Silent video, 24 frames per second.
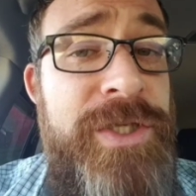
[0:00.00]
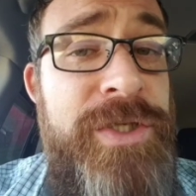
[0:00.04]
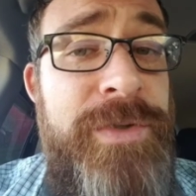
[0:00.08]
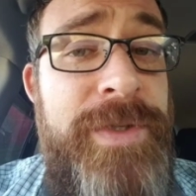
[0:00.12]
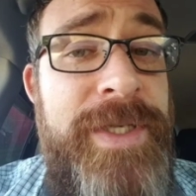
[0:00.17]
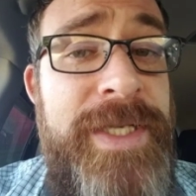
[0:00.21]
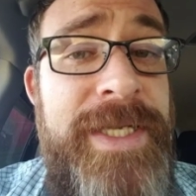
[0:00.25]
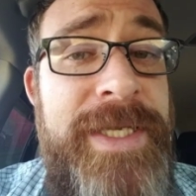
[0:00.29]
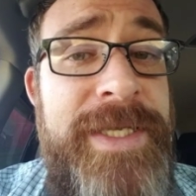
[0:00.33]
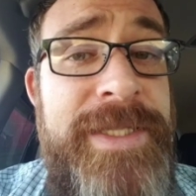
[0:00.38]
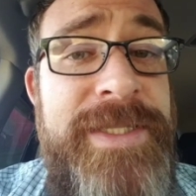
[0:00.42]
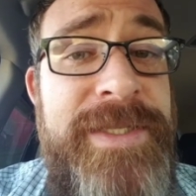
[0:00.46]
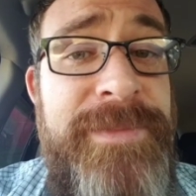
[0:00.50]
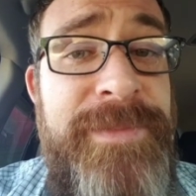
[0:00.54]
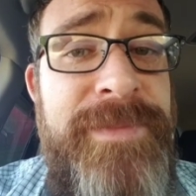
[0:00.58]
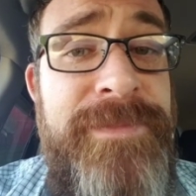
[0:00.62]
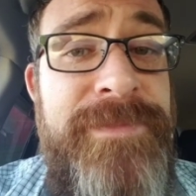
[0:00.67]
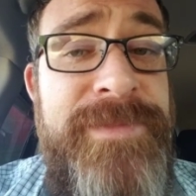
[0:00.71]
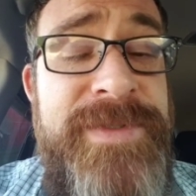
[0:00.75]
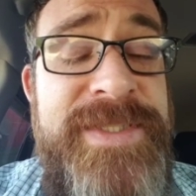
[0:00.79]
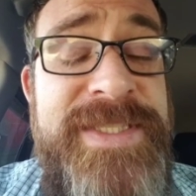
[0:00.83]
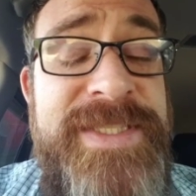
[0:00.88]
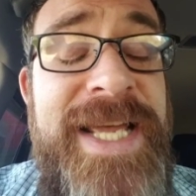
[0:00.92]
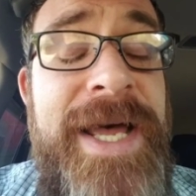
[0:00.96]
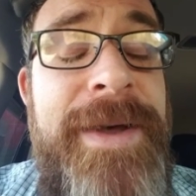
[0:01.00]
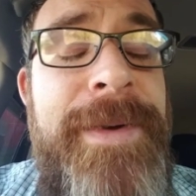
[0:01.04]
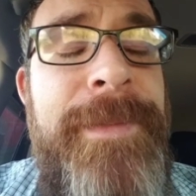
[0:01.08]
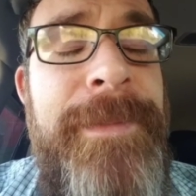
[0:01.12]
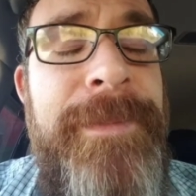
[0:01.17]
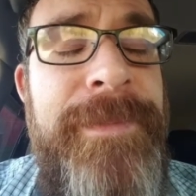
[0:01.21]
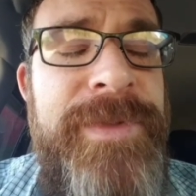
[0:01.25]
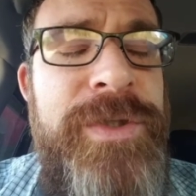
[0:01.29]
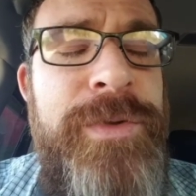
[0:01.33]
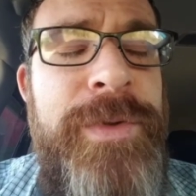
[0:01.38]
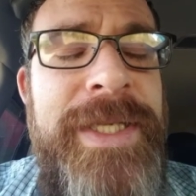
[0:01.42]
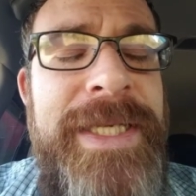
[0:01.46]
you can get
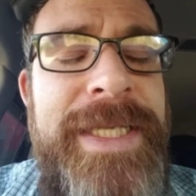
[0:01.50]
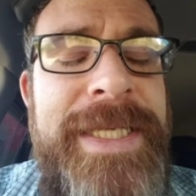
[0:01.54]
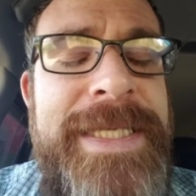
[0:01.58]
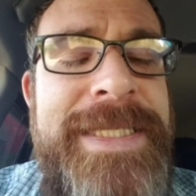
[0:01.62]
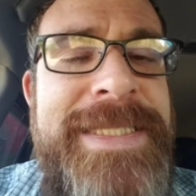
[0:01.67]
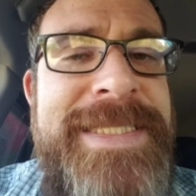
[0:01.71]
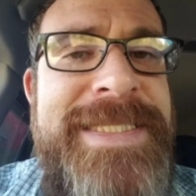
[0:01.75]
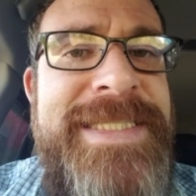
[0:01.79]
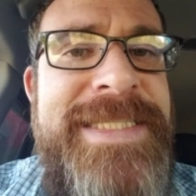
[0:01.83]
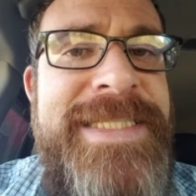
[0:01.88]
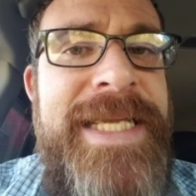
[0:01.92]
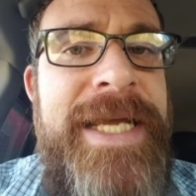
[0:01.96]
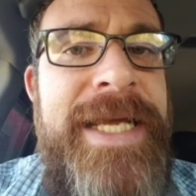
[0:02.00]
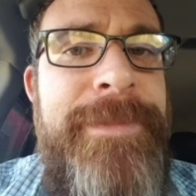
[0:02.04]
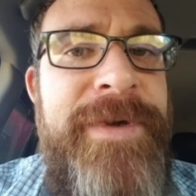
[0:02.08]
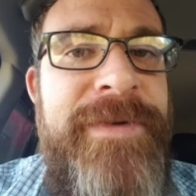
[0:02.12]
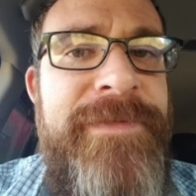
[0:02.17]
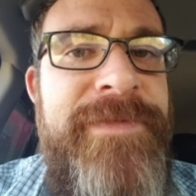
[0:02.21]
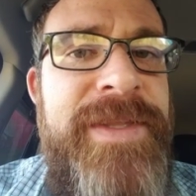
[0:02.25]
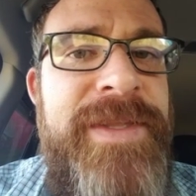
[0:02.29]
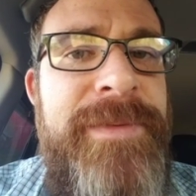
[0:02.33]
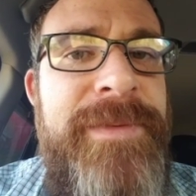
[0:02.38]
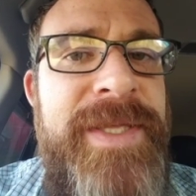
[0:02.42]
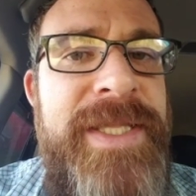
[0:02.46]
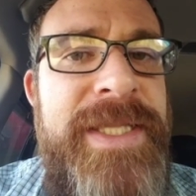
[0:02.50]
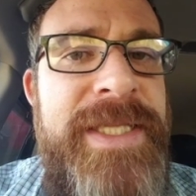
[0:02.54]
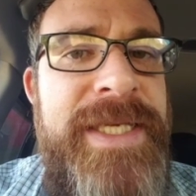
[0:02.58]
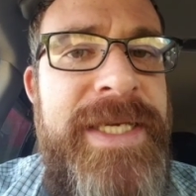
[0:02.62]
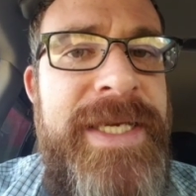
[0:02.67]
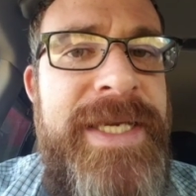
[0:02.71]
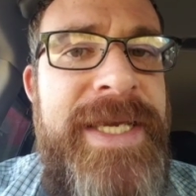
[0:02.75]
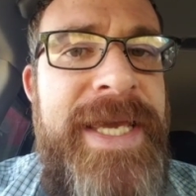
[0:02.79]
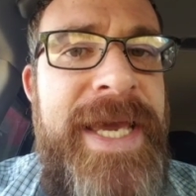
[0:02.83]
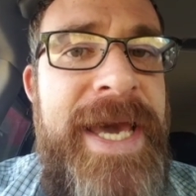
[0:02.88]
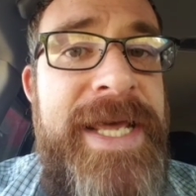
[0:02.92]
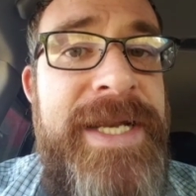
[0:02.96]
you can get some of them in
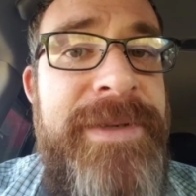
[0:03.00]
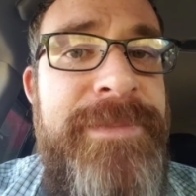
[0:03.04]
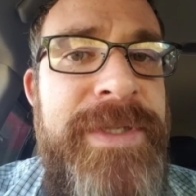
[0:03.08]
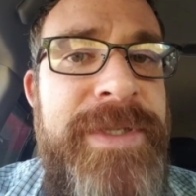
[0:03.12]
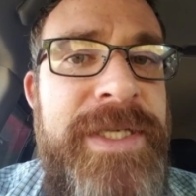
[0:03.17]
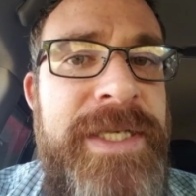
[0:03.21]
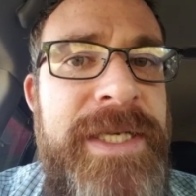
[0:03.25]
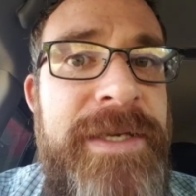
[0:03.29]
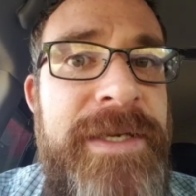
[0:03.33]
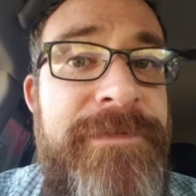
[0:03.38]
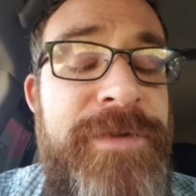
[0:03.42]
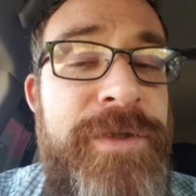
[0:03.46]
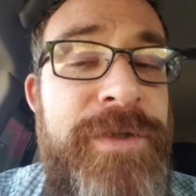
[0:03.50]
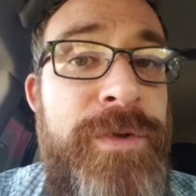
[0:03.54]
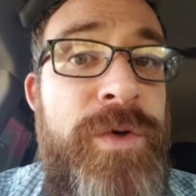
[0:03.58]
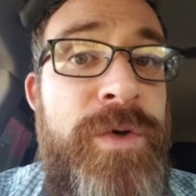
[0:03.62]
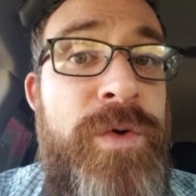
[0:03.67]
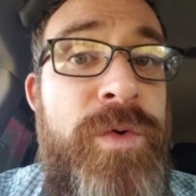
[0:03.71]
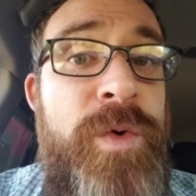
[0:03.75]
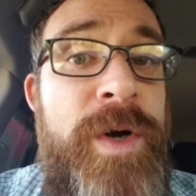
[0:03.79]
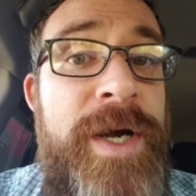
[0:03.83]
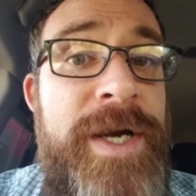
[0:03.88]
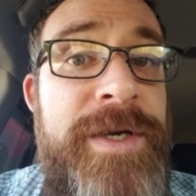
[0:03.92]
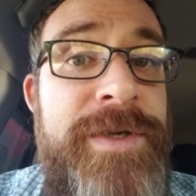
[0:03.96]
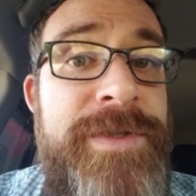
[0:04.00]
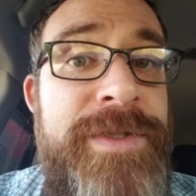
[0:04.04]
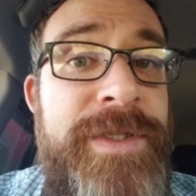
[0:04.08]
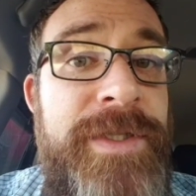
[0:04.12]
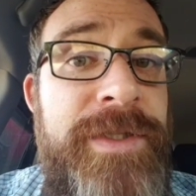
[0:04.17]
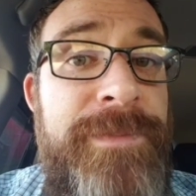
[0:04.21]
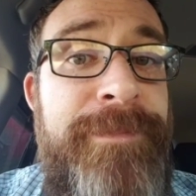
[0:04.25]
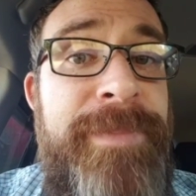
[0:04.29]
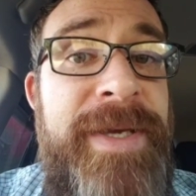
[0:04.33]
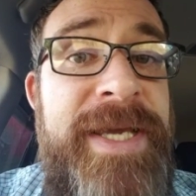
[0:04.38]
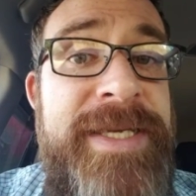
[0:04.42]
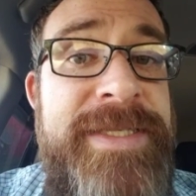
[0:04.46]
the academy. If you acquire
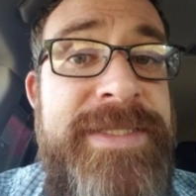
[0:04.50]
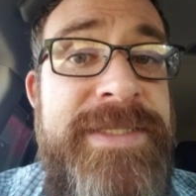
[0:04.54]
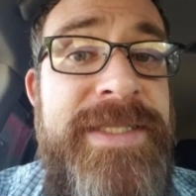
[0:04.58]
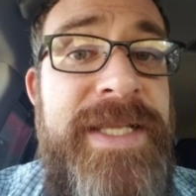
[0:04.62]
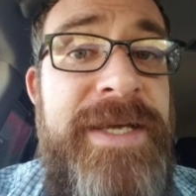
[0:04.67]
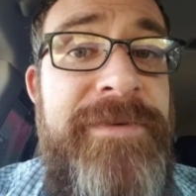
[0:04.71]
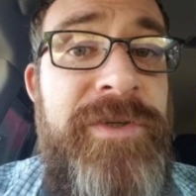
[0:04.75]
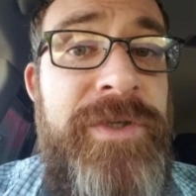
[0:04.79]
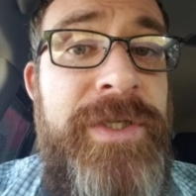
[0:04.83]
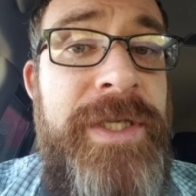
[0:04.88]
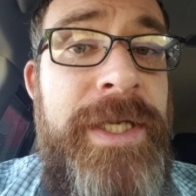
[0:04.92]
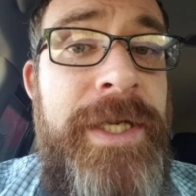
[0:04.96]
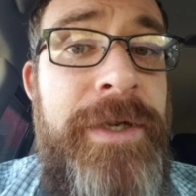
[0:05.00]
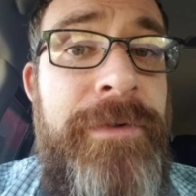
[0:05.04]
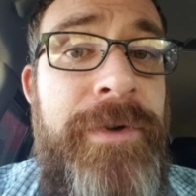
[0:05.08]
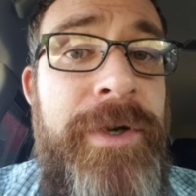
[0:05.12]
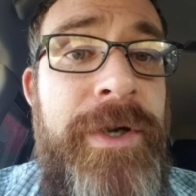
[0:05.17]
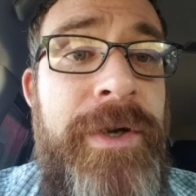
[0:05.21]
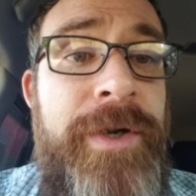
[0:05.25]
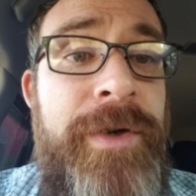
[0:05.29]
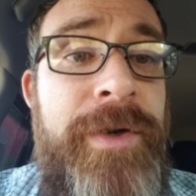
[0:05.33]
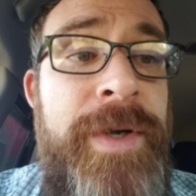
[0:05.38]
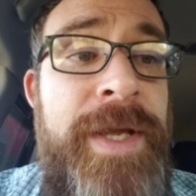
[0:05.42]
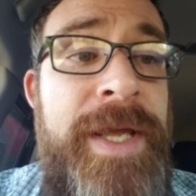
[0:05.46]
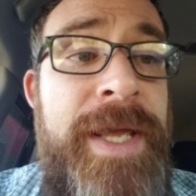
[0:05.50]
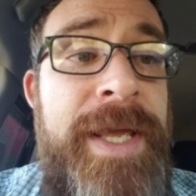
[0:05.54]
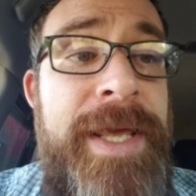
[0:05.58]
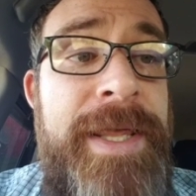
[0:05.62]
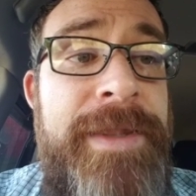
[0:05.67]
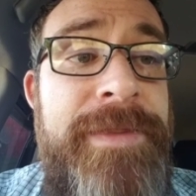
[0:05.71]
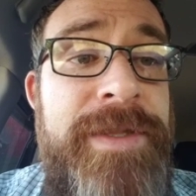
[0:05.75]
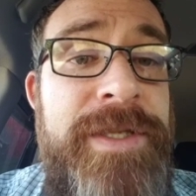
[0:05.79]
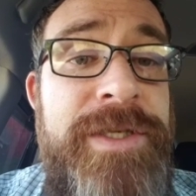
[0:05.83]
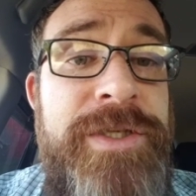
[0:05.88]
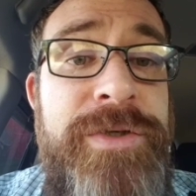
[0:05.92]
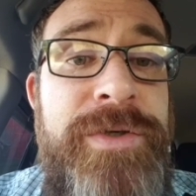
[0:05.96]
the base level hero,
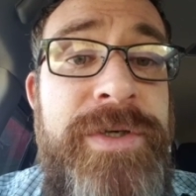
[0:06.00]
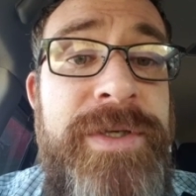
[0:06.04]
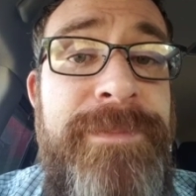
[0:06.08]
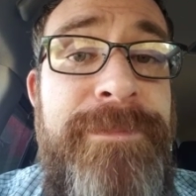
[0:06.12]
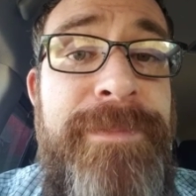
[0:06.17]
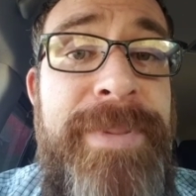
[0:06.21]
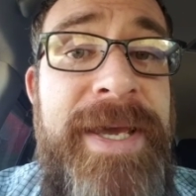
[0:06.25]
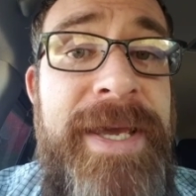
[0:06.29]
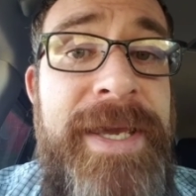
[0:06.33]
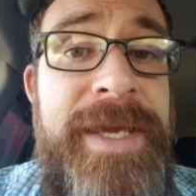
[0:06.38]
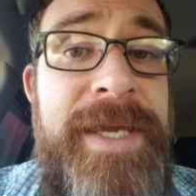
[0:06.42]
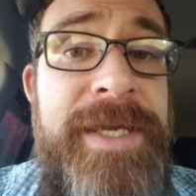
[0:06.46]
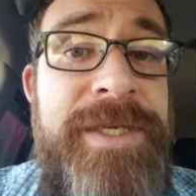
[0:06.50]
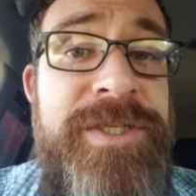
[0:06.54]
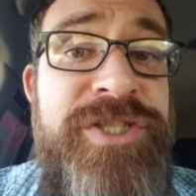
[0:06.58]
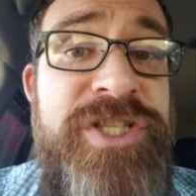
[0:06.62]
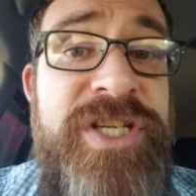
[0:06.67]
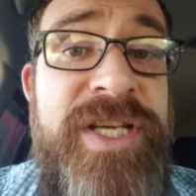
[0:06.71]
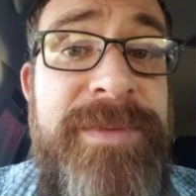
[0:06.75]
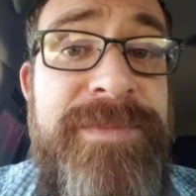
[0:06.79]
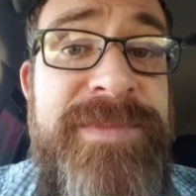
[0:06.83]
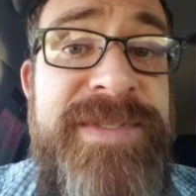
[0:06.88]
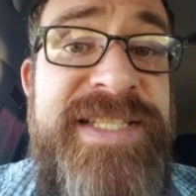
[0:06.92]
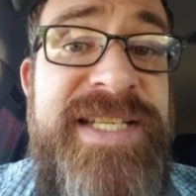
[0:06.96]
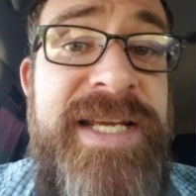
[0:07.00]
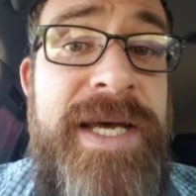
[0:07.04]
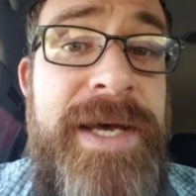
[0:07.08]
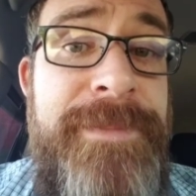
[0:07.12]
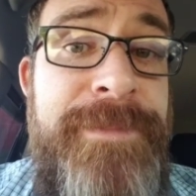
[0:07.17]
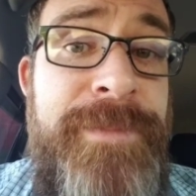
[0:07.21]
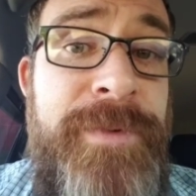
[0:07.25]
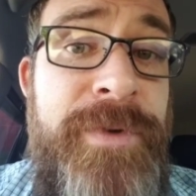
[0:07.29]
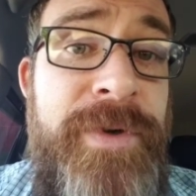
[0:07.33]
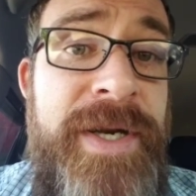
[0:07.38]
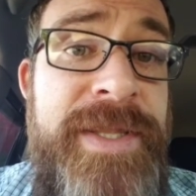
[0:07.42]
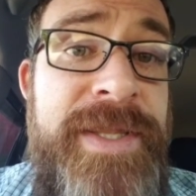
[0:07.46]
then you can pay gems to
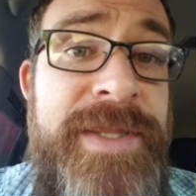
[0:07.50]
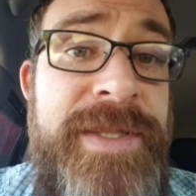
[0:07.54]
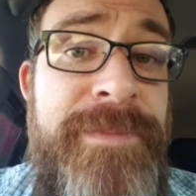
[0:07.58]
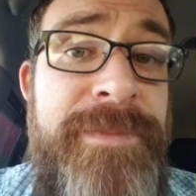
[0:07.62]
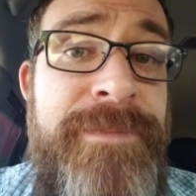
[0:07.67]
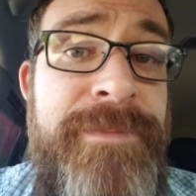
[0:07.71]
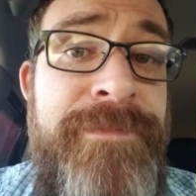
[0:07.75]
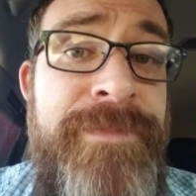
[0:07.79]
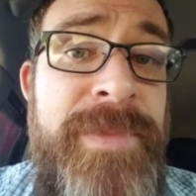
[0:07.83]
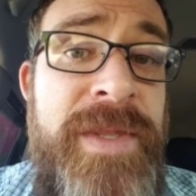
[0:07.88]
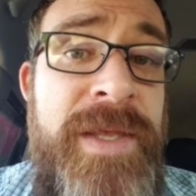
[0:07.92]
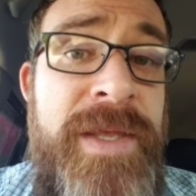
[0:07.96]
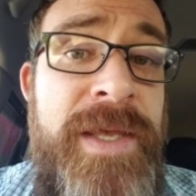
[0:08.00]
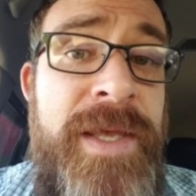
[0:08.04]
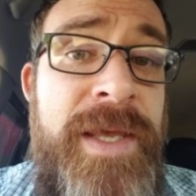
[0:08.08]
upgrade them.